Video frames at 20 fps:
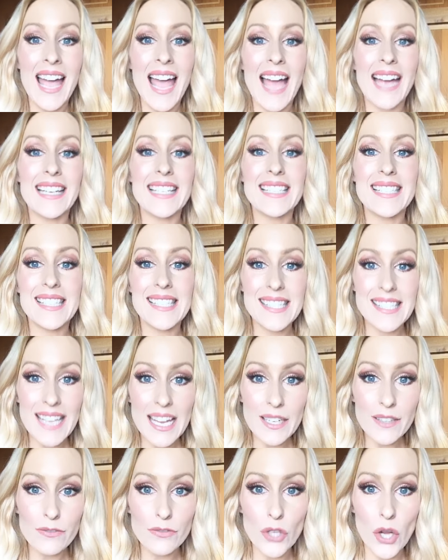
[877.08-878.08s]
And
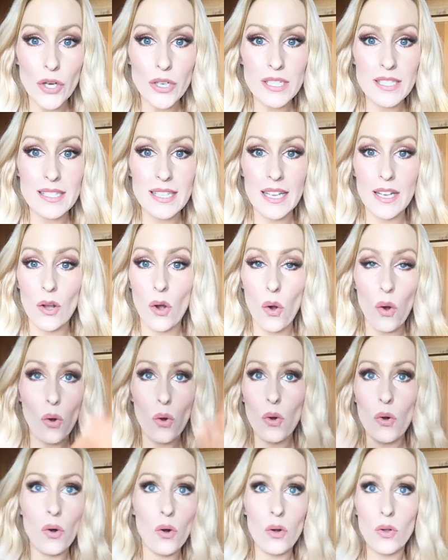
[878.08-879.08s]
instead of noticing
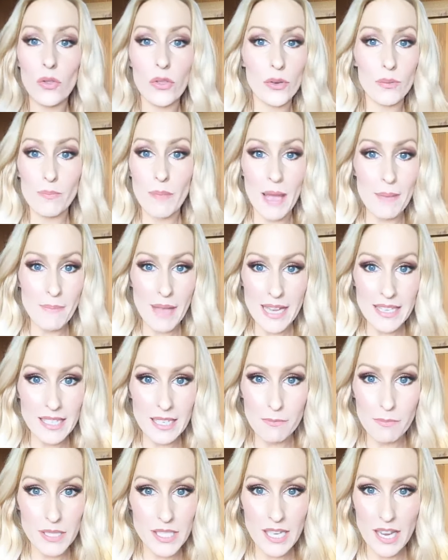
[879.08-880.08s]
all the
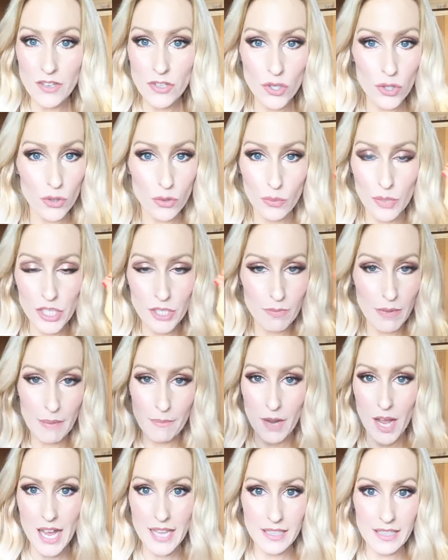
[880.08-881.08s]
amazing potential, which my
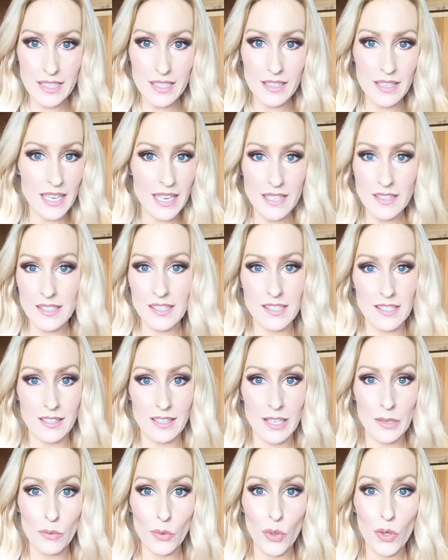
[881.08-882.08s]
mind
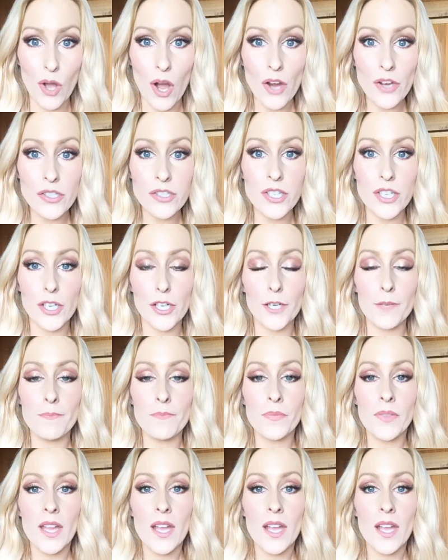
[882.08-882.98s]
instantly will go to,